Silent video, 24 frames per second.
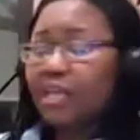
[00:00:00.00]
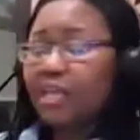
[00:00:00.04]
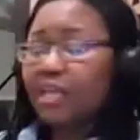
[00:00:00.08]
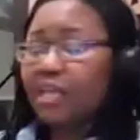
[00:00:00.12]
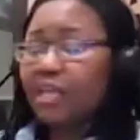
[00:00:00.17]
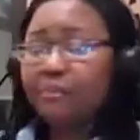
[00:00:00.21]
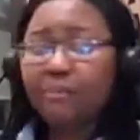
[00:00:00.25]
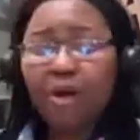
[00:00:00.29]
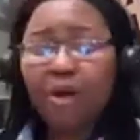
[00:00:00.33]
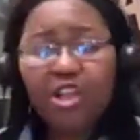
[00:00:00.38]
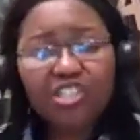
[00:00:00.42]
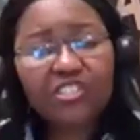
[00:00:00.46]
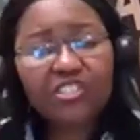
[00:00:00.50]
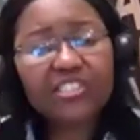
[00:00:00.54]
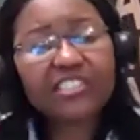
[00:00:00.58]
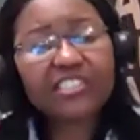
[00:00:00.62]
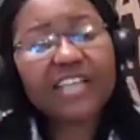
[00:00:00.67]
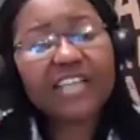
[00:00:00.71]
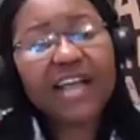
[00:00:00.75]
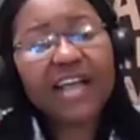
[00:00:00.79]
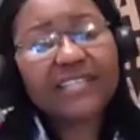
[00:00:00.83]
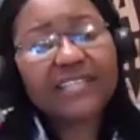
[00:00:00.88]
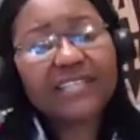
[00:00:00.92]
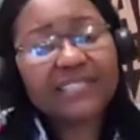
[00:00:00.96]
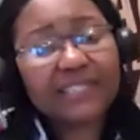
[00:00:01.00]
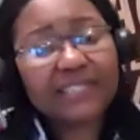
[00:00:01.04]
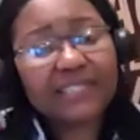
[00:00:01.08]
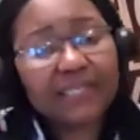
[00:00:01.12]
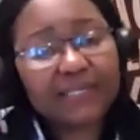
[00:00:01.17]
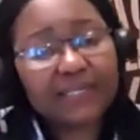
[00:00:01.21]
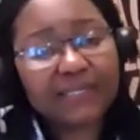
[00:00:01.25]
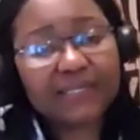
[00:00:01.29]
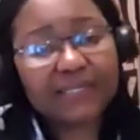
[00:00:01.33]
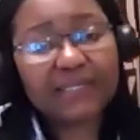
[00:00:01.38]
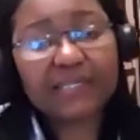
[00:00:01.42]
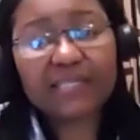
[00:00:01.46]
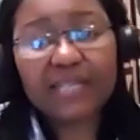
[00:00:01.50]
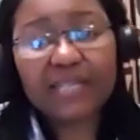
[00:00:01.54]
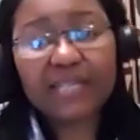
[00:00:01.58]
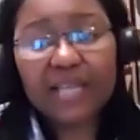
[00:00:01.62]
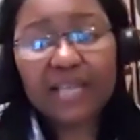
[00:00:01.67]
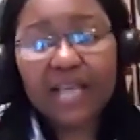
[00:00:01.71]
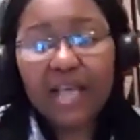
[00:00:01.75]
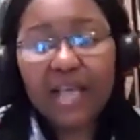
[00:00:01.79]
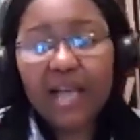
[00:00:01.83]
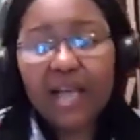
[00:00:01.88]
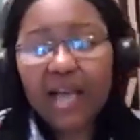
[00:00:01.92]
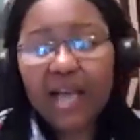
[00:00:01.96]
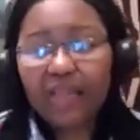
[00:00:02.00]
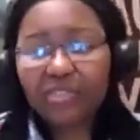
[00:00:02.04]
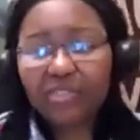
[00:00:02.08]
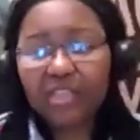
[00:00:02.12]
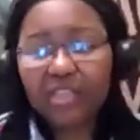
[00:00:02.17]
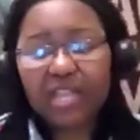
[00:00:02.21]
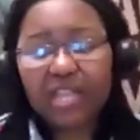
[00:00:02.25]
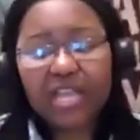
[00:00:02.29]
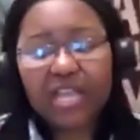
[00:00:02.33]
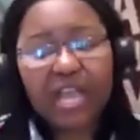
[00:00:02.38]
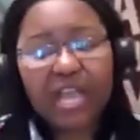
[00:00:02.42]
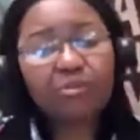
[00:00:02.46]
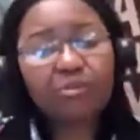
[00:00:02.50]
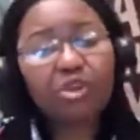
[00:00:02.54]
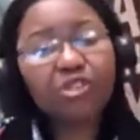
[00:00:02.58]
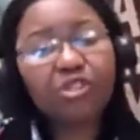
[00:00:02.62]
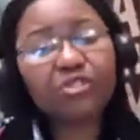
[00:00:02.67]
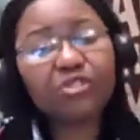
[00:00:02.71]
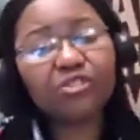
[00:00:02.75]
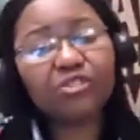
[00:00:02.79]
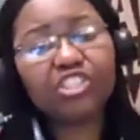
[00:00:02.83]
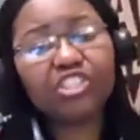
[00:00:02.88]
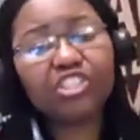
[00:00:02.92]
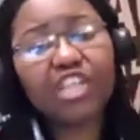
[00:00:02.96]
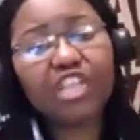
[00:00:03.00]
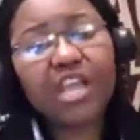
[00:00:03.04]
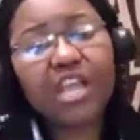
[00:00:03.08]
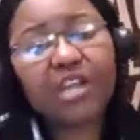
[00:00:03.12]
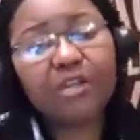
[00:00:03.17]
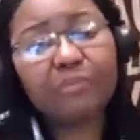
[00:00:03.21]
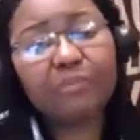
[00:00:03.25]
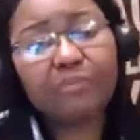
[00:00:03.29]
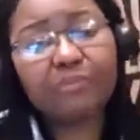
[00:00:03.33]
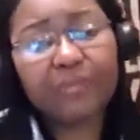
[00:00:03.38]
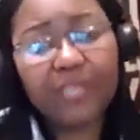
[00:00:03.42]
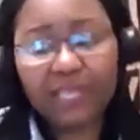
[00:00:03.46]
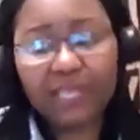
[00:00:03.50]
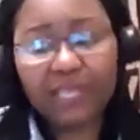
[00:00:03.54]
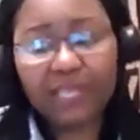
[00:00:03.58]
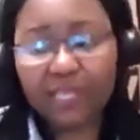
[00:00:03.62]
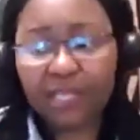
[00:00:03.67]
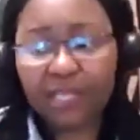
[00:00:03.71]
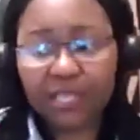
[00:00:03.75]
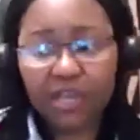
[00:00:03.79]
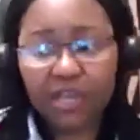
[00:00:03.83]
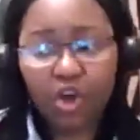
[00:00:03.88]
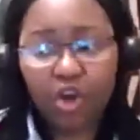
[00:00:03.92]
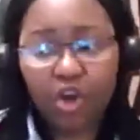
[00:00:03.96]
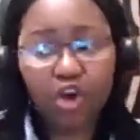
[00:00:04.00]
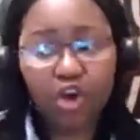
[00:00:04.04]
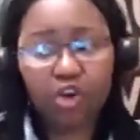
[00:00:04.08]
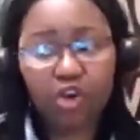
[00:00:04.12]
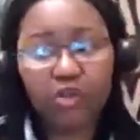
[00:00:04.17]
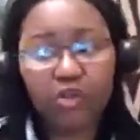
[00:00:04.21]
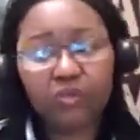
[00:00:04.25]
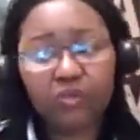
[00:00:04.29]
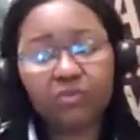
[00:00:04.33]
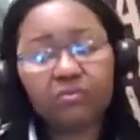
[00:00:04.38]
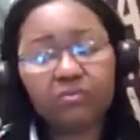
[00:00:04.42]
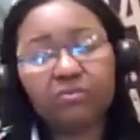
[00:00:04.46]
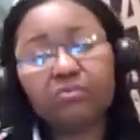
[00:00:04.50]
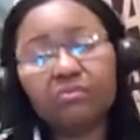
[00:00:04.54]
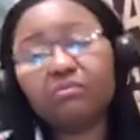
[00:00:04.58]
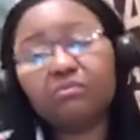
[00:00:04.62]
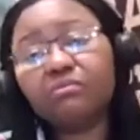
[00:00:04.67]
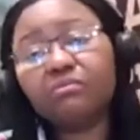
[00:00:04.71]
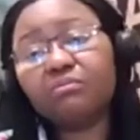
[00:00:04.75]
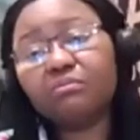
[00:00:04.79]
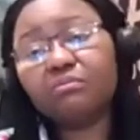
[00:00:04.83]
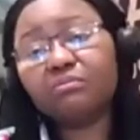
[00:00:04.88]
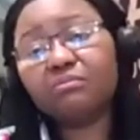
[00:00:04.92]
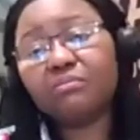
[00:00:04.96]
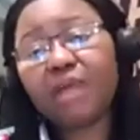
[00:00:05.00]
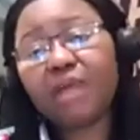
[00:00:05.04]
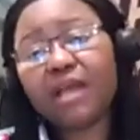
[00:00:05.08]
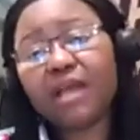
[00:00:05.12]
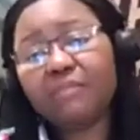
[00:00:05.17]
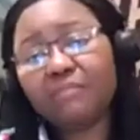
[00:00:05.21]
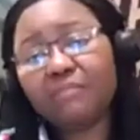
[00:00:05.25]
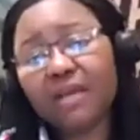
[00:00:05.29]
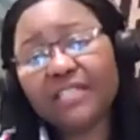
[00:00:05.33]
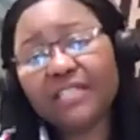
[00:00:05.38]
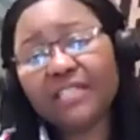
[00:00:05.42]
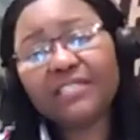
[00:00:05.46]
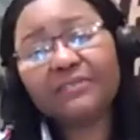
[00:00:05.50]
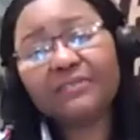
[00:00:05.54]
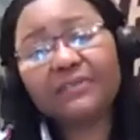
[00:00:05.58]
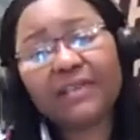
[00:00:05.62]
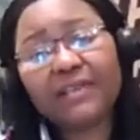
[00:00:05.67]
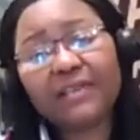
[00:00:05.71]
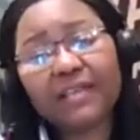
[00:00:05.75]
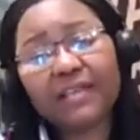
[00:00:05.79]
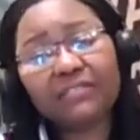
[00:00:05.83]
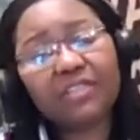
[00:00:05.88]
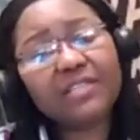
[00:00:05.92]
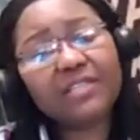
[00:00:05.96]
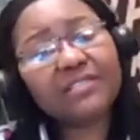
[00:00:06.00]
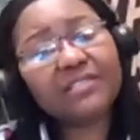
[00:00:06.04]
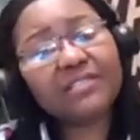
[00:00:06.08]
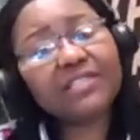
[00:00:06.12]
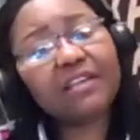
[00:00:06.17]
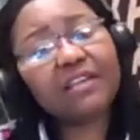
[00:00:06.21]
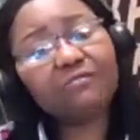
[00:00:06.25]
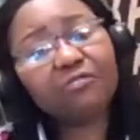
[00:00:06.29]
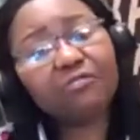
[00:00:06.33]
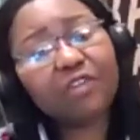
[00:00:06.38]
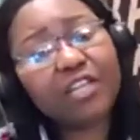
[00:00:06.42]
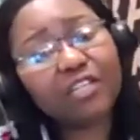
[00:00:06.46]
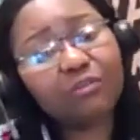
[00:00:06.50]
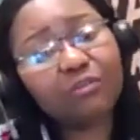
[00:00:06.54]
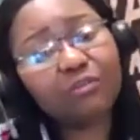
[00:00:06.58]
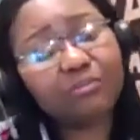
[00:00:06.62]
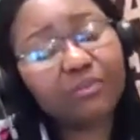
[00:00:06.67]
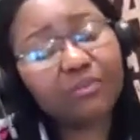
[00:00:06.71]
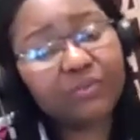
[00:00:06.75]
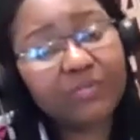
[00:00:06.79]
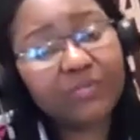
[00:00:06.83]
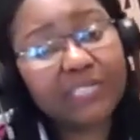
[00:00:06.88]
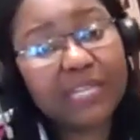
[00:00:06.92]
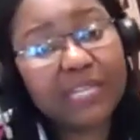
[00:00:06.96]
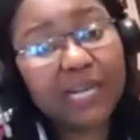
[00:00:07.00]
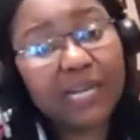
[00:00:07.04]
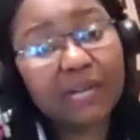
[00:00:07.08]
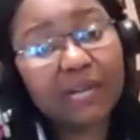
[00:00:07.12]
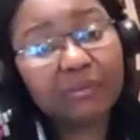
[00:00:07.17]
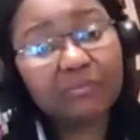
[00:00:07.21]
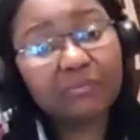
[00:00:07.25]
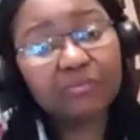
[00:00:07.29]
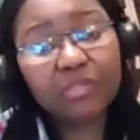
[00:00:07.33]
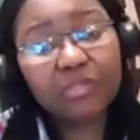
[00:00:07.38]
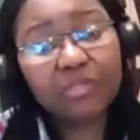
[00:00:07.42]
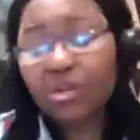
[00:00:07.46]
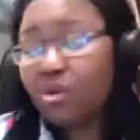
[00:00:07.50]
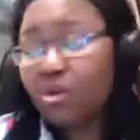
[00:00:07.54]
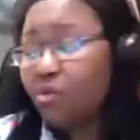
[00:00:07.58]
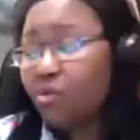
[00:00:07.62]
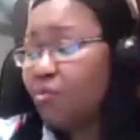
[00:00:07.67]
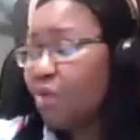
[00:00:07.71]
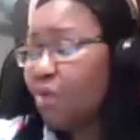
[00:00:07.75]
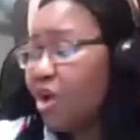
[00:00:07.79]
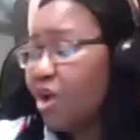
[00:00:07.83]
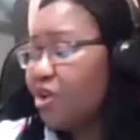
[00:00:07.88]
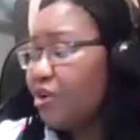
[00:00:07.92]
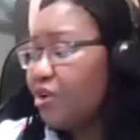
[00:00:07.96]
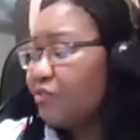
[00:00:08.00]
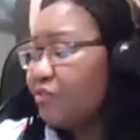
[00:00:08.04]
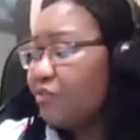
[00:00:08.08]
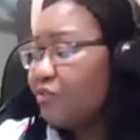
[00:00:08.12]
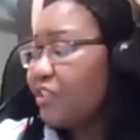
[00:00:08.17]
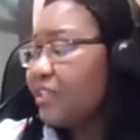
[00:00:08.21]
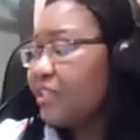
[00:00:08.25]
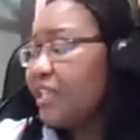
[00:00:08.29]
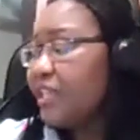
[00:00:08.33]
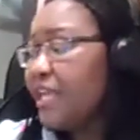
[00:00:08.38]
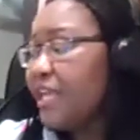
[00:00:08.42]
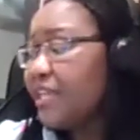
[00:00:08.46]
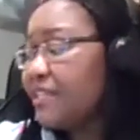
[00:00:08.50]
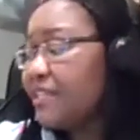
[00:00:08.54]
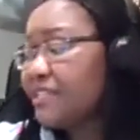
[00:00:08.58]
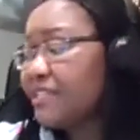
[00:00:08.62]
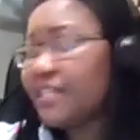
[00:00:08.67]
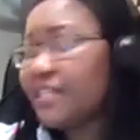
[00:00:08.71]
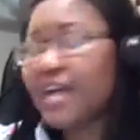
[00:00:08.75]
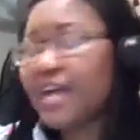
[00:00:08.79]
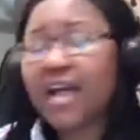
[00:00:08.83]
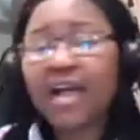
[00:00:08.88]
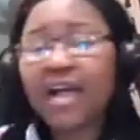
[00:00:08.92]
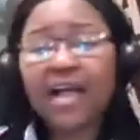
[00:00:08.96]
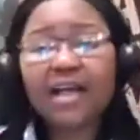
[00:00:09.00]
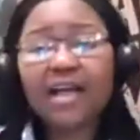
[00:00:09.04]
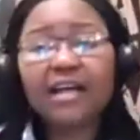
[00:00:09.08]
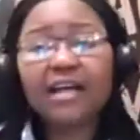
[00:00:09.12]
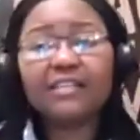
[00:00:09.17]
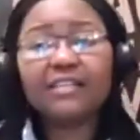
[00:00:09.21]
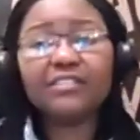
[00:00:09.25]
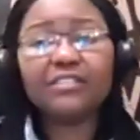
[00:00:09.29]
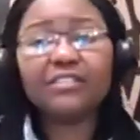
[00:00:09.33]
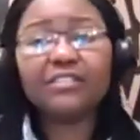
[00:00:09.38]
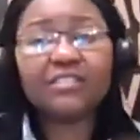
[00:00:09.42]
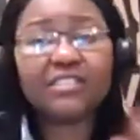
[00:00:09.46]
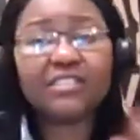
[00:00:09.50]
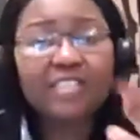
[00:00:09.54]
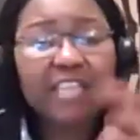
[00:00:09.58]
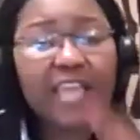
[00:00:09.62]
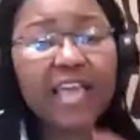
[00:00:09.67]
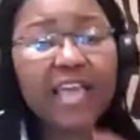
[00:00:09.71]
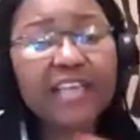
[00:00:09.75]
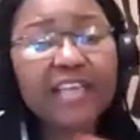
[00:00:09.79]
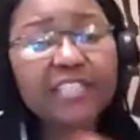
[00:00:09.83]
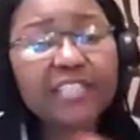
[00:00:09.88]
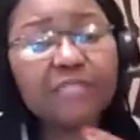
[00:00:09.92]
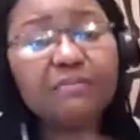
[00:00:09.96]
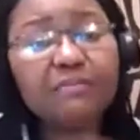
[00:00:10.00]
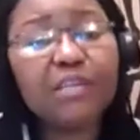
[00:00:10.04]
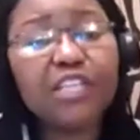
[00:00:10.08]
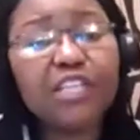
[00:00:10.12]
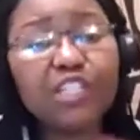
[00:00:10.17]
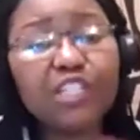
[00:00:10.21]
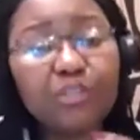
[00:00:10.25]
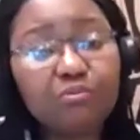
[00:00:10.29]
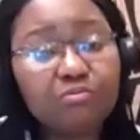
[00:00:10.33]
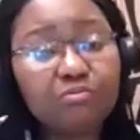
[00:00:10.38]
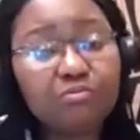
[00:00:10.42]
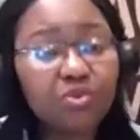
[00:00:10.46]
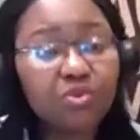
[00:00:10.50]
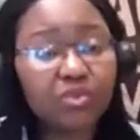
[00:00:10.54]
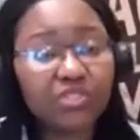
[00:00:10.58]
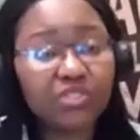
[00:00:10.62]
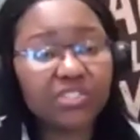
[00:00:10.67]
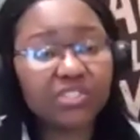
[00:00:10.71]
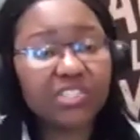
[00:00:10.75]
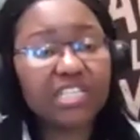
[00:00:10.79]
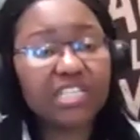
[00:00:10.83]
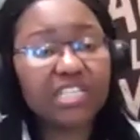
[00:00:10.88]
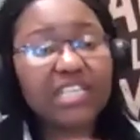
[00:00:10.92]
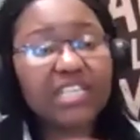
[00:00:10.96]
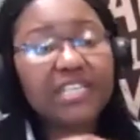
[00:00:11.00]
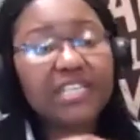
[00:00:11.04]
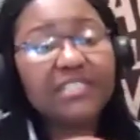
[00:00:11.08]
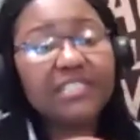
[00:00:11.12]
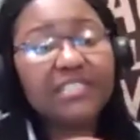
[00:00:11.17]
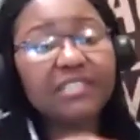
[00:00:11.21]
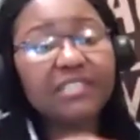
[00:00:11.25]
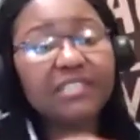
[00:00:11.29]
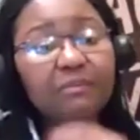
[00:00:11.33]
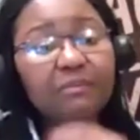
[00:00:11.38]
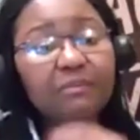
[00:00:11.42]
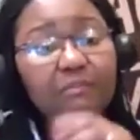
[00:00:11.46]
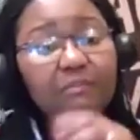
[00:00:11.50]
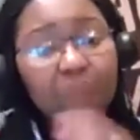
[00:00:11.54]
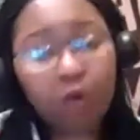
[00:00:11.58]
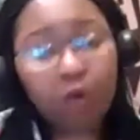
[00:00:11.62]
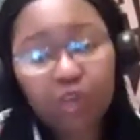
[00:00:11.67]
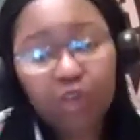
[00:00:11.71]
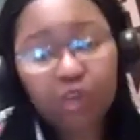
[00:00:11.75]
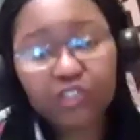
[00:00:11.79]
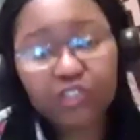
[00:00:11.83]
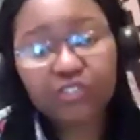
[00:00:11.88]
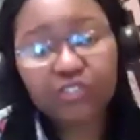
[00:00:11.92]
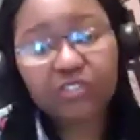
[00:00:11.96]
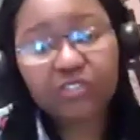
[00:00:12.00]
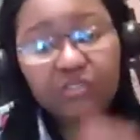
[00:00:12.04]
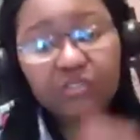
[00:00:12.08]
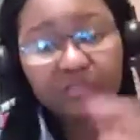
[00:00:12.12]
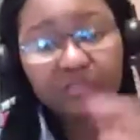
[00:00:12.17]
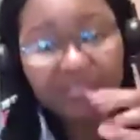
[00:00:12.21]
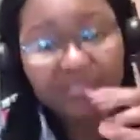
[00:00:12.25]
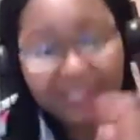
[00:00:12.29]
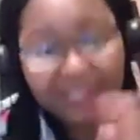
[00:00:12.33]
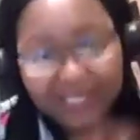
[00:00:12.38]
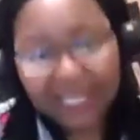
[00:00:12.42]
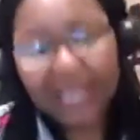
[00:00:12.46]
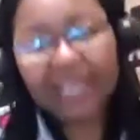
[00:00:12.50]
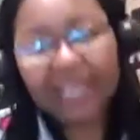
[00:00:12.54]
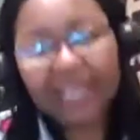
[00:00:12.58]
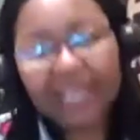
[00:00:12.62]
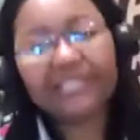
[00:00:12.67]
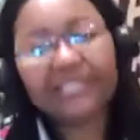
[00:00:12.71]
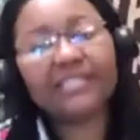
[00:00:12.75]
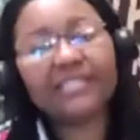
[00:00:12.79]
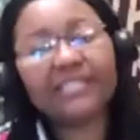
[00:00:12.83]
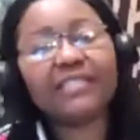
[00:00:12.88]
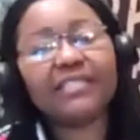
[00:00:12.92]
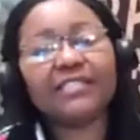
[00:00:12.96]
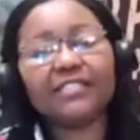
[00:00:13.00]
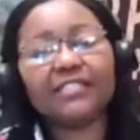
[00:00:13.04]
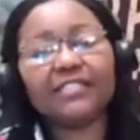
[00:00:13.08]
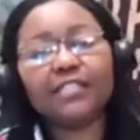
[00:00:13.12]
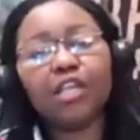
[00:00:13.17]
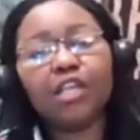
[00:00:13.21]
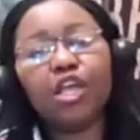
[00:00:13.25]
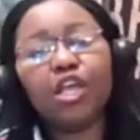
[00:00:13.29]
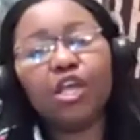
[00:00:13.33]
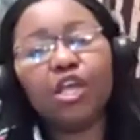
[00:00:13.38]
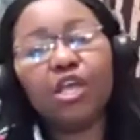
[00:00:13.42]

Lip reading: The portion sizes. I think I'm going to cherry pick on my material, things I've already put down. One of the things that scares me the most is the portion sizes